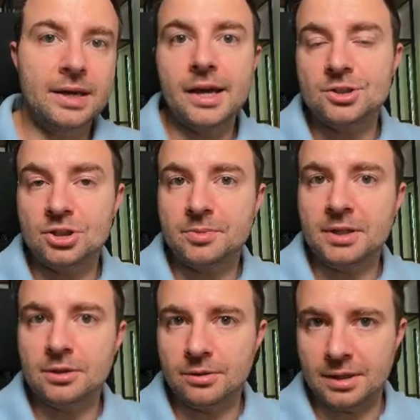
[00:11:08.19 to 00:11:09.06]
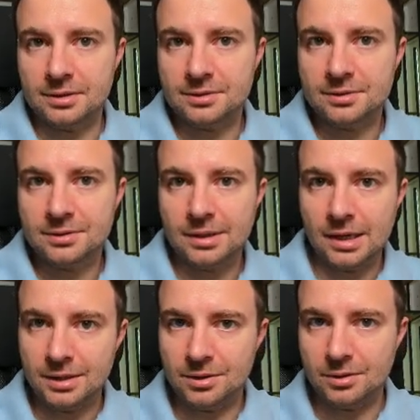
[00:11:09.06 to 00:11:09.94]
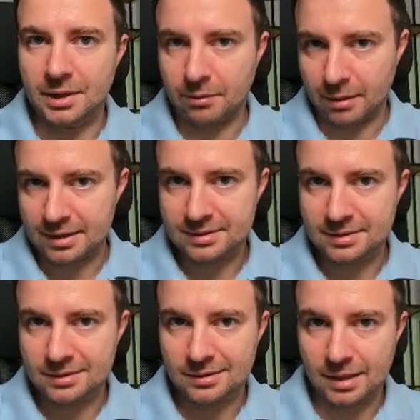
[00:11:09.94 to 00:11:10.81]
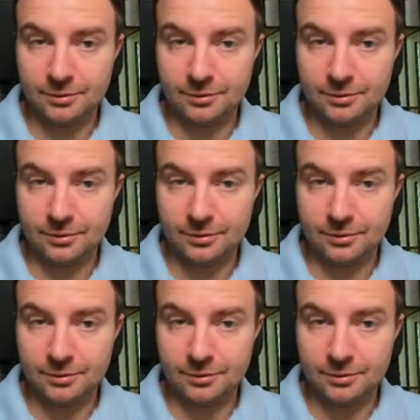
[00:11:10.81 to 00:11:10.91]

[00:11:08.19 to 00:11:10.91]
HTTP cookies in your requests.